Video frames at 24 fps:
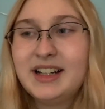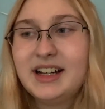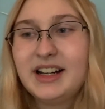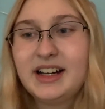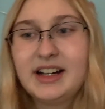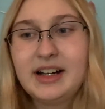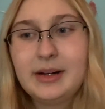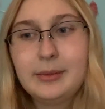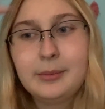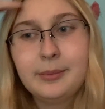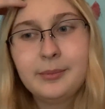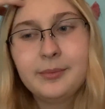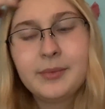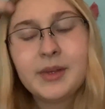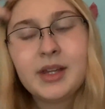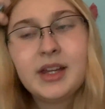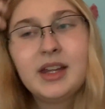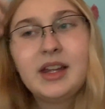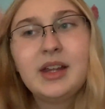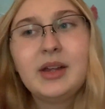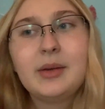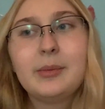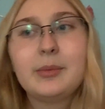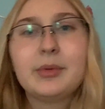Um,
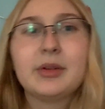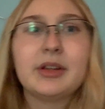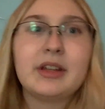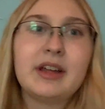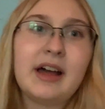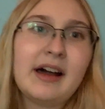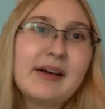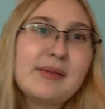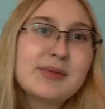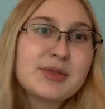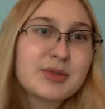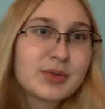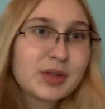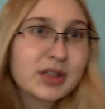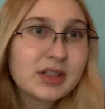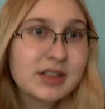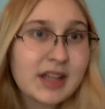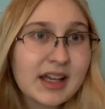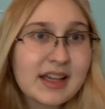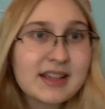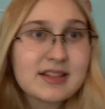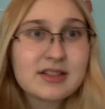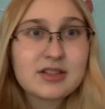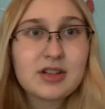so yeah, it was really
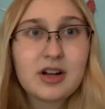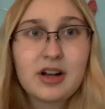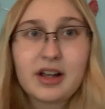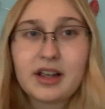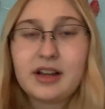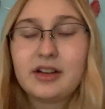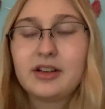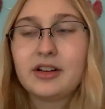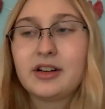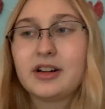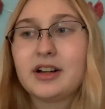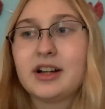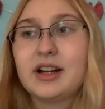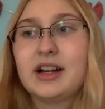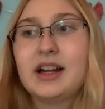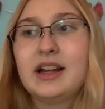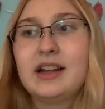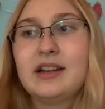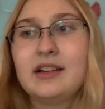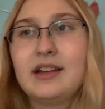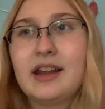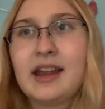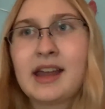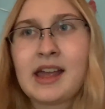nice talking to her
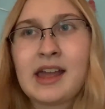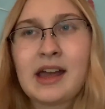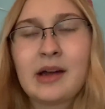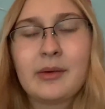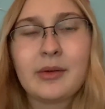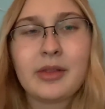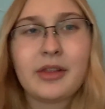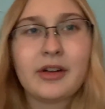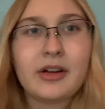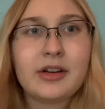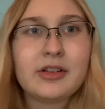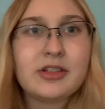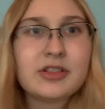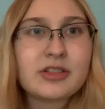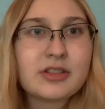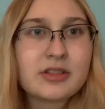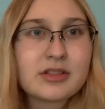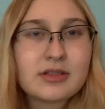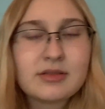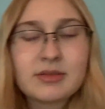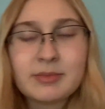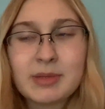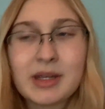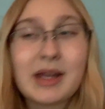and hanging out with her and
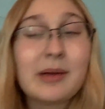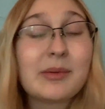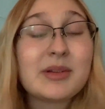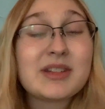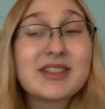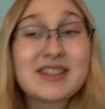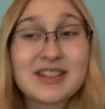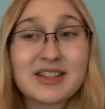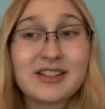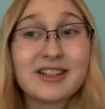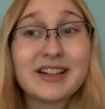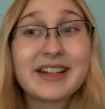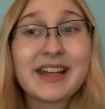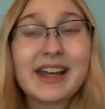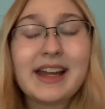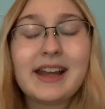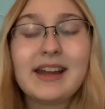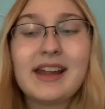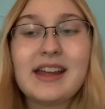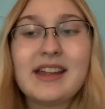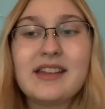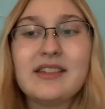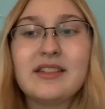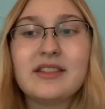just being able to see her again
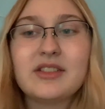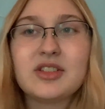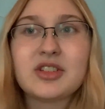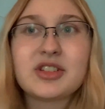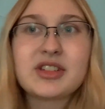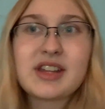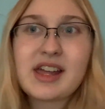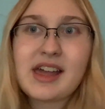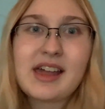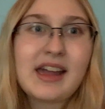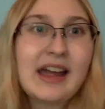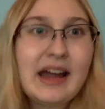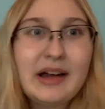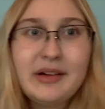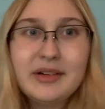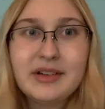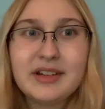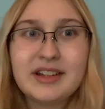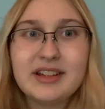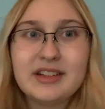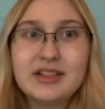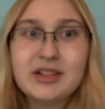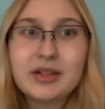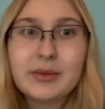and just hanging out
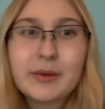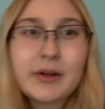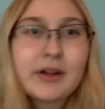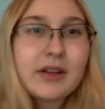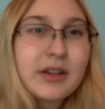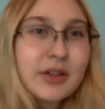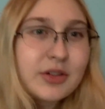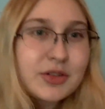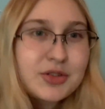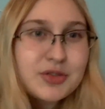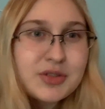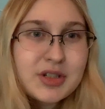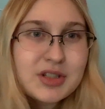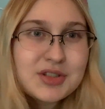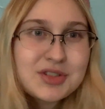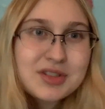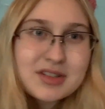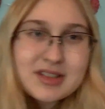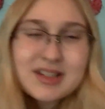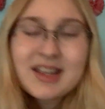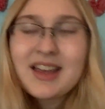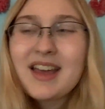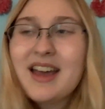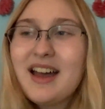and doing our little
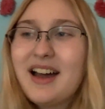traditions.